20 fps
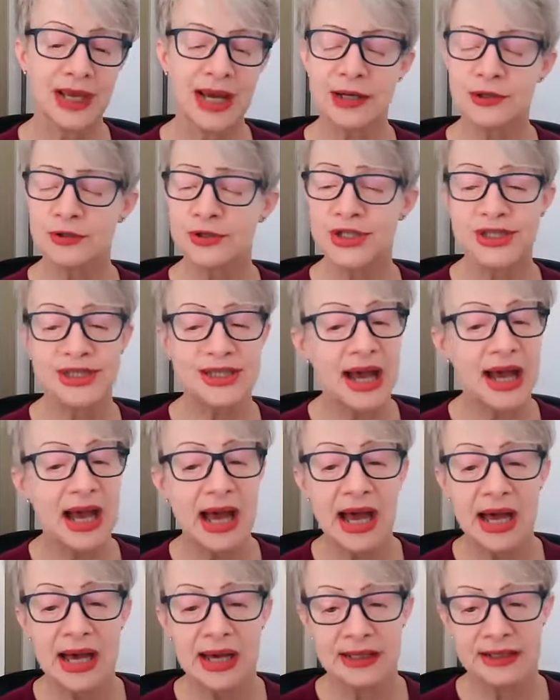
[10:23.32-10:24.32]
How
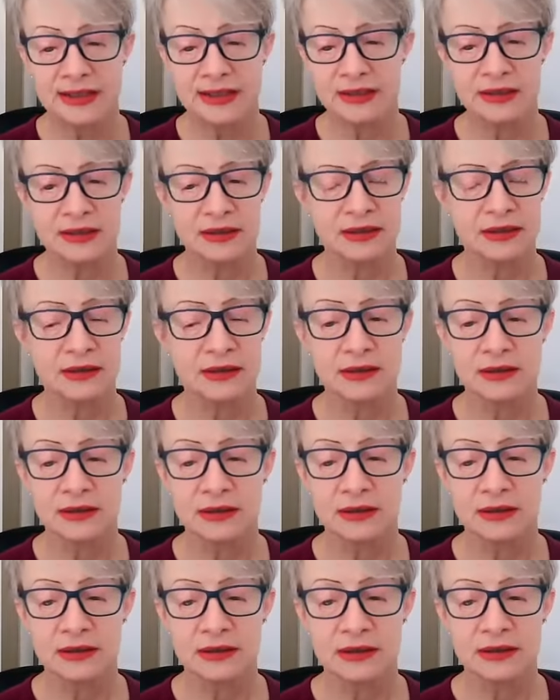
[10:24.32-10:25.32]
sad.
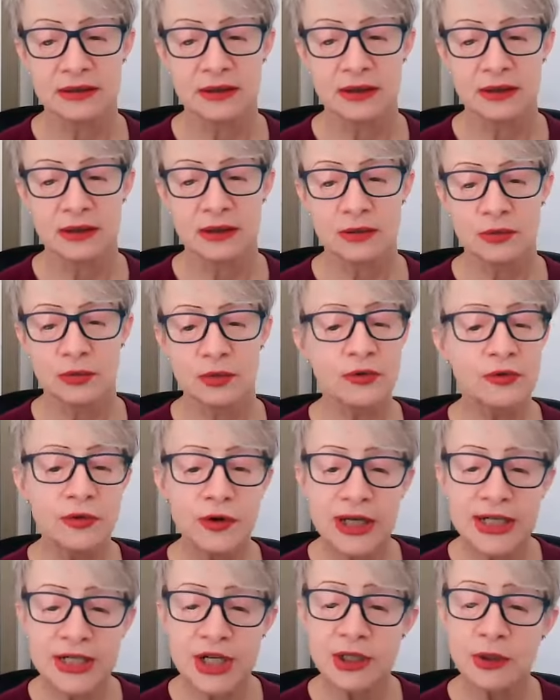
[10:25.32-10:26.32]

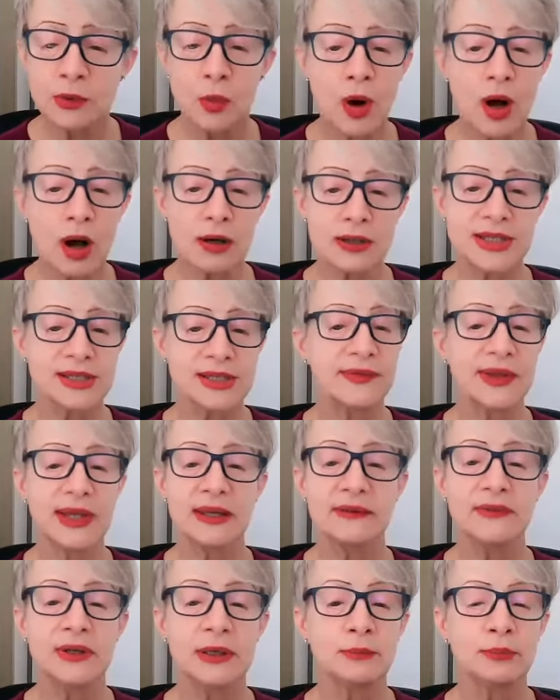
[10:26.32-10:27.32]
Refreshing walks in the
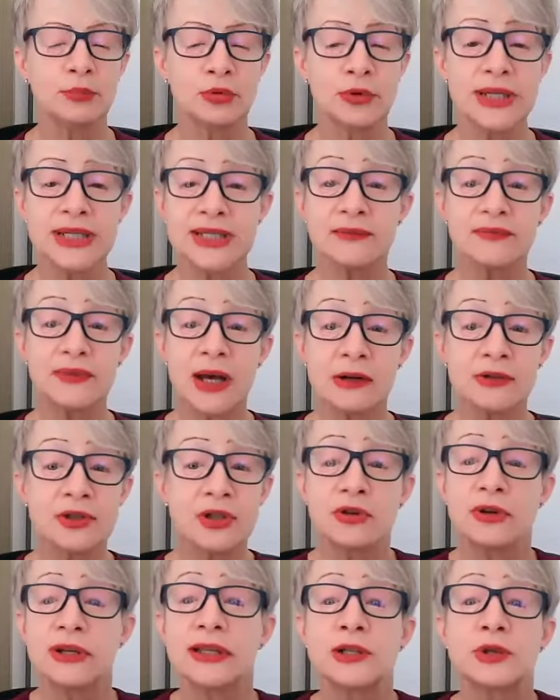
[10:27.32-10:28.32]
evening breeze have now
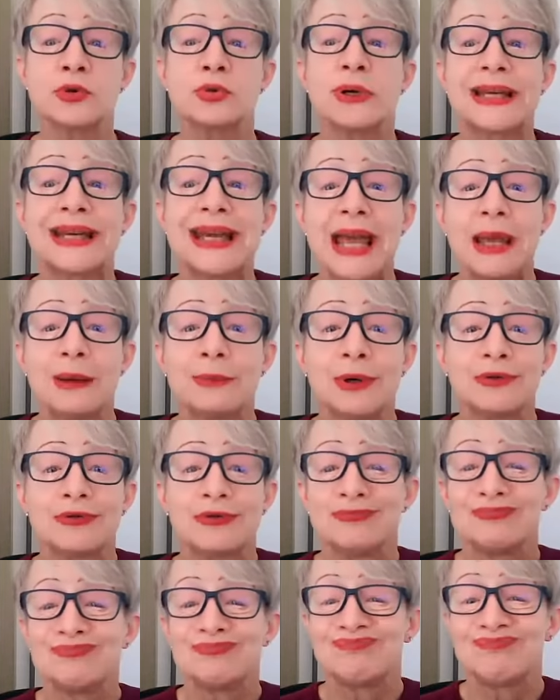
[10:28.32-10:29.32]
turned into a game
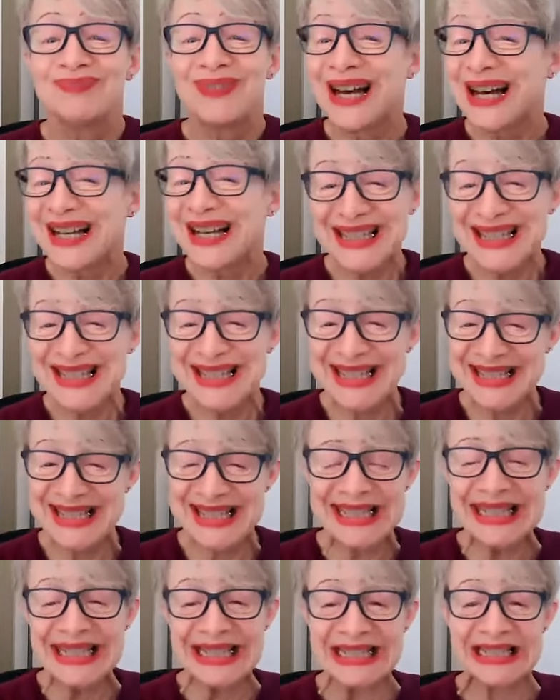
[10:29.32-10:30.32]
of hide and
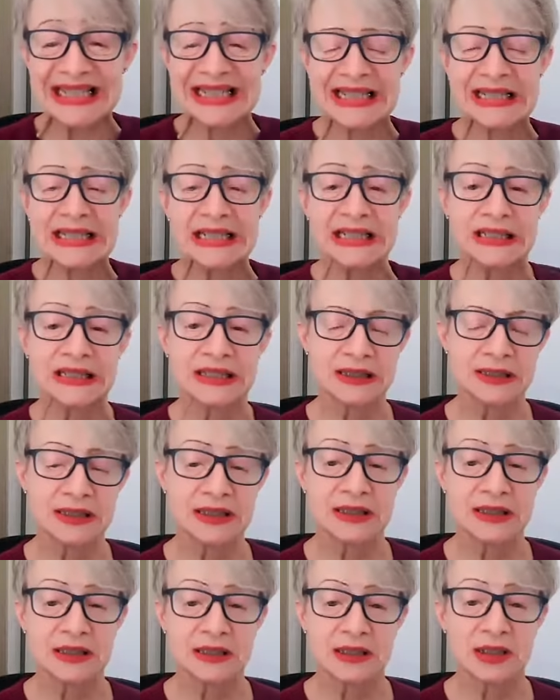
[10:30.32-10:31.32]
seek.
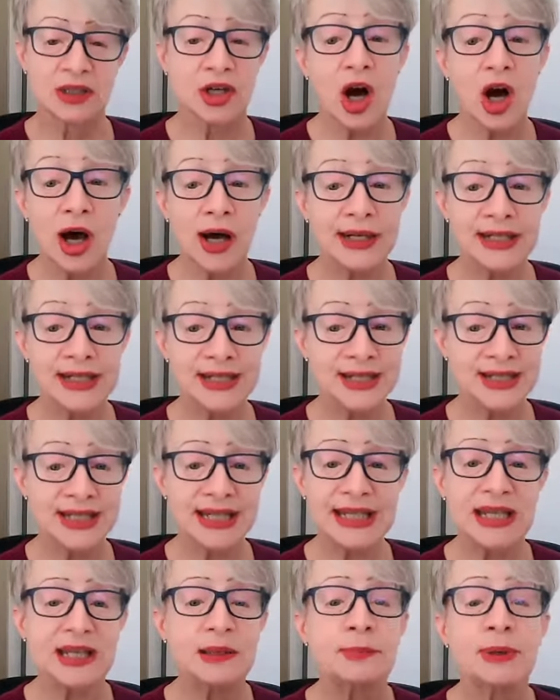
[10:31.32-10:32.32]
God is
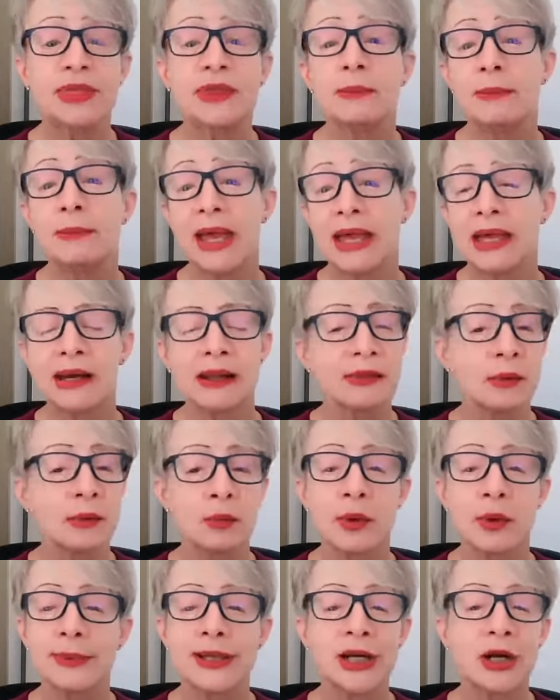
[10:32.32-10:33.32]
seeking, but the man and
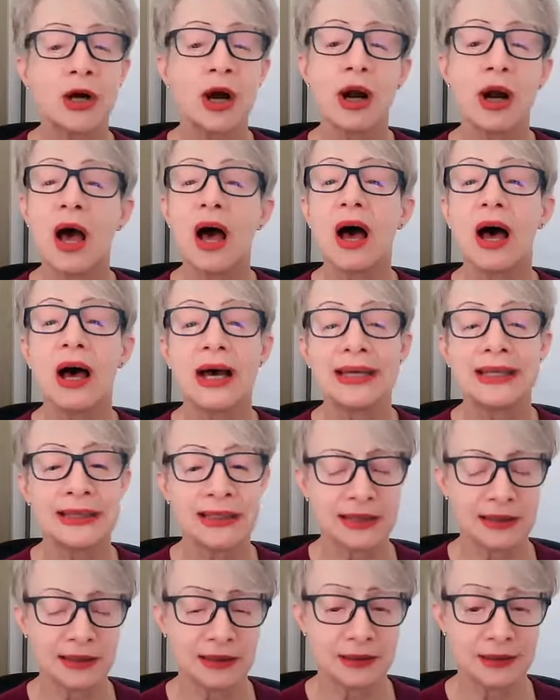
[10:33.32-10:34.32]
the woman are
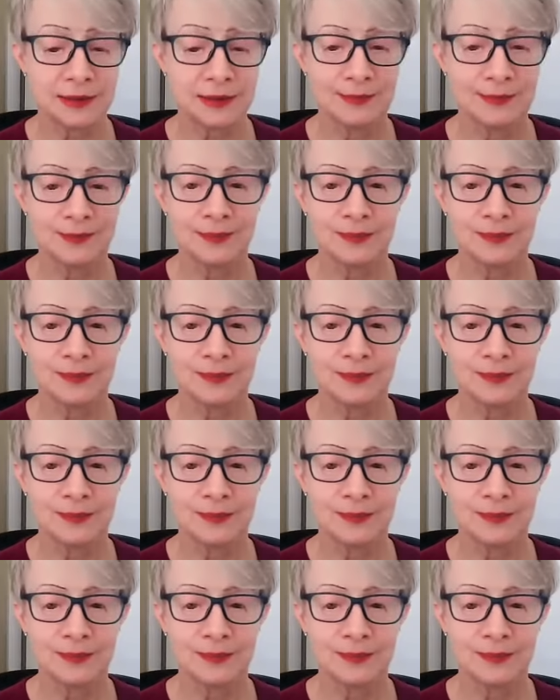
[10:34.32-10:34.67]
hiding.